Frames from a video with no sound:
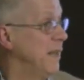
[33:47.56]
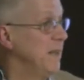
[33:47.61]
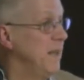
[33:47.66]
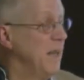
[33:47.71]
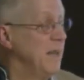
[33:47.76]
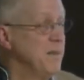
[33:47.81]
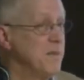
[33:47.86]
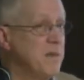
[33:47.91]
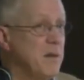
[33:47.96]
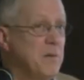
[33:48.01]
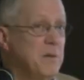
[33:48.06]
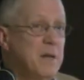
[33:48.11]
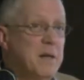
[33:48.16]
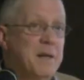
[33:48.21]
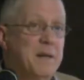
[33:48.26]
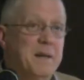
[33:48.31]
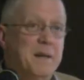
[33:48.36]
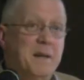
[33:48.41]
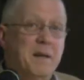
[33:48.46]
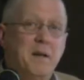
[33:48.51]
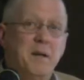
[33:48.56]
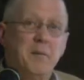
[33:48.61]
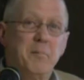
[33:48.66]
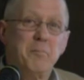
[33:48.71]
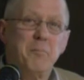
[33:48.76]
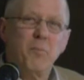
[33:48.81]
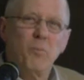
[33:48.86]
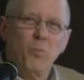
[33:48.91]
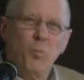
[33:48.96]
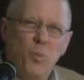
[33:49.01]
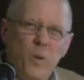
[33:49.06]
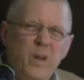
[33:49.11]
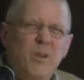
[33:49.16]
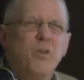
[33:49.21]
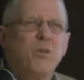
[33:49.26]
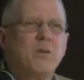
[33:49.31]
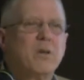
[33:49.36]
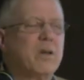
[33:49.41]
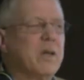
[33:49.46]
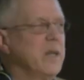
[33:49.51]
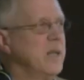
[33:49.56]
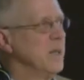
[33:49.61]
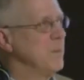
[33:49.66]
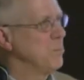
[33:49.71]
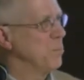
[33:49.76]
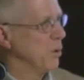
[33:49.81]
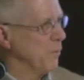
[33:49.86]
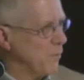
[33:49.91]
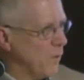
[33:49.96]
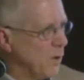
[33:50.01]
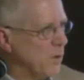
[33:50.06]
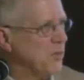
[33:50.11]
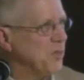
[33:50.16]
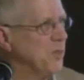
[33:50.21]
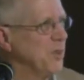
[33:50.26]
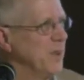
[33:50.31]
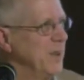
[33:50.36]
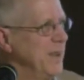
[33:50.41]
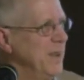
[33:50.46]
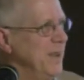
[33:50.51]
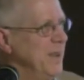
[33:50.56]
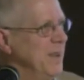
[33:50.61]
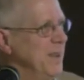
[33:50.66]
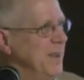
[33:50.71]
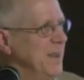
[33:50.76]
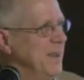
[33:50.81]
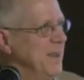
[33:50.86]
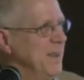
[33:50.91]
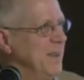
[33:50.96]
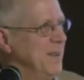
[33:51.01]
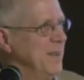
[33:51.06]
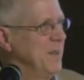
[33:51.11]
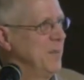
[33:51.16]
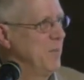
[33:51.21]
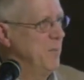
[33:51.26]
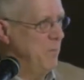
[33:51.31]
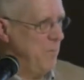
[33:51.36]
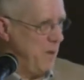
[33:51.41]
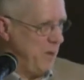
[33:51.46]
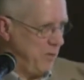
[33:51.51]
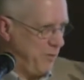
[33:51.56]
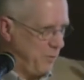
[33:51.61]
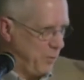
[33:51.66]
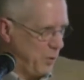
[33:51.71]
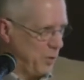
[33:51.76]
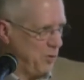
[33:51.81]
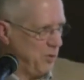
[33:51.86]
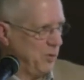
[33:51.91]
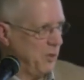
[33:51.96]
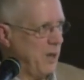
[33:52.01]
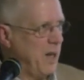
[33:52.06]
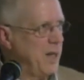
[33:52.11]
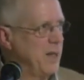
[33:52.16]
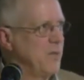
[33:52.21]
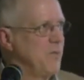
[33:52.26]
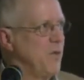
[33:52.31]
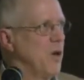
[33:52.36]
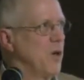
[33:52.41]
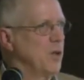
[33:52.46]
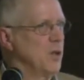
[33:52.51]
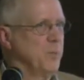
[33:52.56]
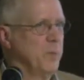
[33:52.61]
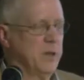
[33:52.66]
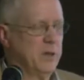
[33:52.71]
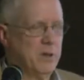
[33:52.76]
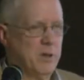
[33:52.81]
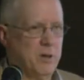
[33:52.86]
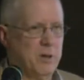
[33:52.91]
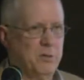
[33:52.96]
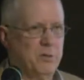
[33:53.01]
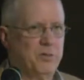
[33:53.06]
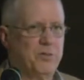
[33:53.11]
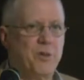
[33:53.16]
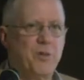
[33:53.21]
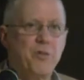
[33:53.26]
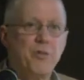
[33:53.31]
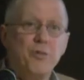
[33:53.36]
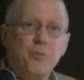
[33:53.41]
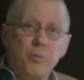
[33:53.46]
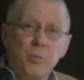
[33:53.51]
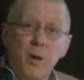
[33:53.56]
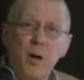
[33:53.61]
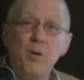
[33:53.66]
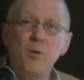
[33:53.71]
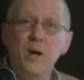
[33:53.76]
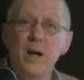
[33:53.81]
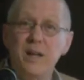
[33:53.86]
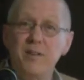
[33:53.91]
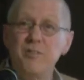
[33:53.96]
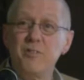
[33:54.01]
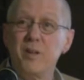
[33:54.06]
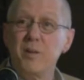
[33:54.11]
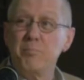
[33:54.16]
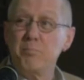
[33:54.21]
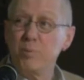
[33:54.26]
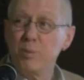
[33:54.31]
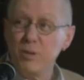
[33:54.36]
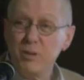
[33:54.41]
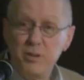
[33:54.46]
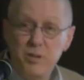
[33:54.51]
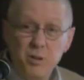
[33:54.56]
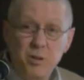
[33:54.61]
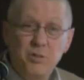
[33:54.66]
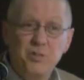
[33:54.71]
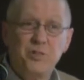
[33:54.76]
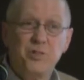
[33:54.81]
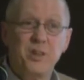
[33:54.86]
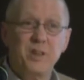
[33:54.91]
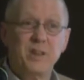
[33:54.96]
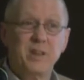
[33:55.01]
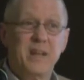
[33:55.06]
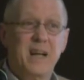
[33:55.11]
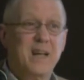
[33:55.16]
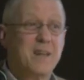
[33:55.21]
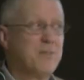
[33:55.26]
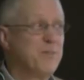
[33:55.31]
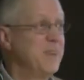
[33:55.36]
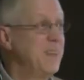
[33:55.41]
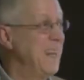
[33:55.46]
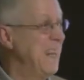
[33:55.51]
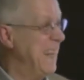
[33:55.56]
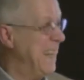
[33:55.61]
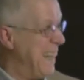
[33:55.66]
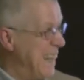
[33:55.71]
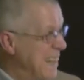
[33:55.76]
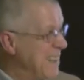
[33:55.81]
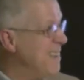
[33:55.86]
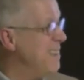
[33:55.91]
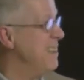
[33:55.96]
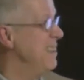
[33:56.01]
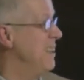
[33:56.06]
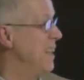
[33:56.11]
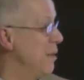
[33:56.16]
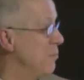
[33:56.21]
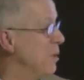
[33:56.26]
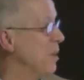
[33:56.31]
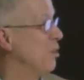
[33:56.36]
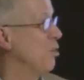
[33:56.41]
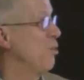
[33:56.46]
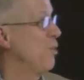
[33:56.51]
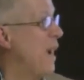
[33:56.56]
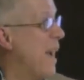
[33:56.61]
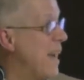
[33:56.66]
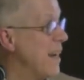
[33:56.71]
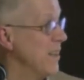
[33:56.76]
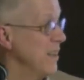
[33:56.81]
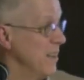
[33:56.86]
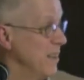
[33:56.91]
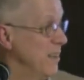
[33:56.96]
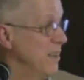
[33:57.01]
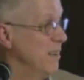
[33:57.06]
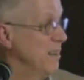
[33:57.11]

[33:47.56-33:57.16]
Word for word: and, and so, weirdly and perversely, this first line of argument goes Thoreau ends up producing kind of an anti democratic